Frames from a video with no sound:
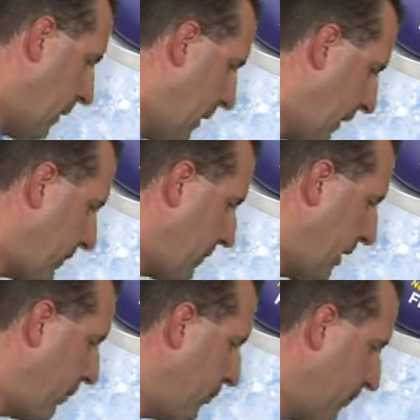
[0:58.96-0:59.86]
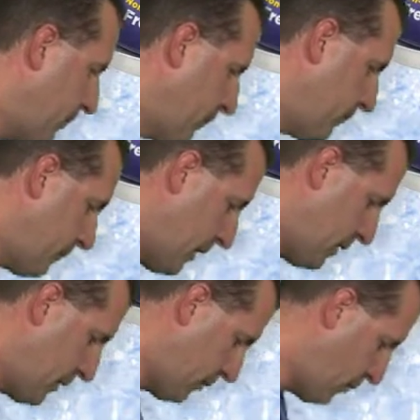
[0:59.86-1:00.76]
Next up
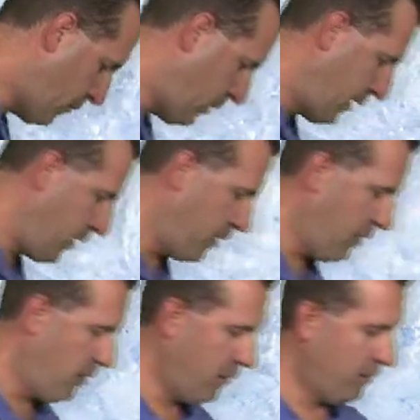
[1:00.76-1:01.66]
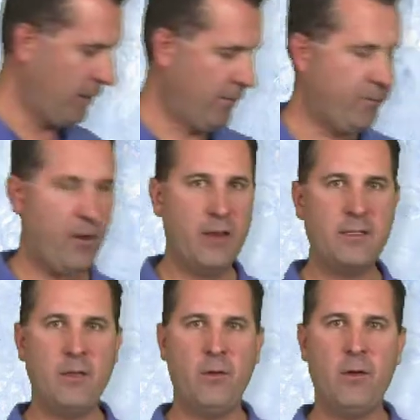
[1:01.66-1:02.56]
is what we call the
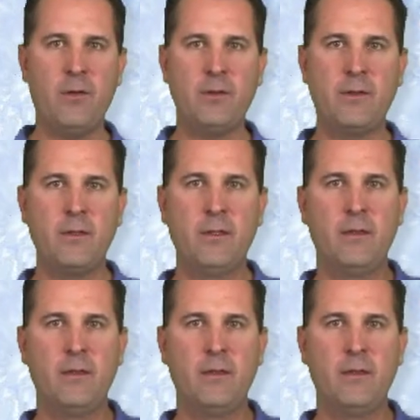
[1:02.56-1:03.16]
FrostyBowlz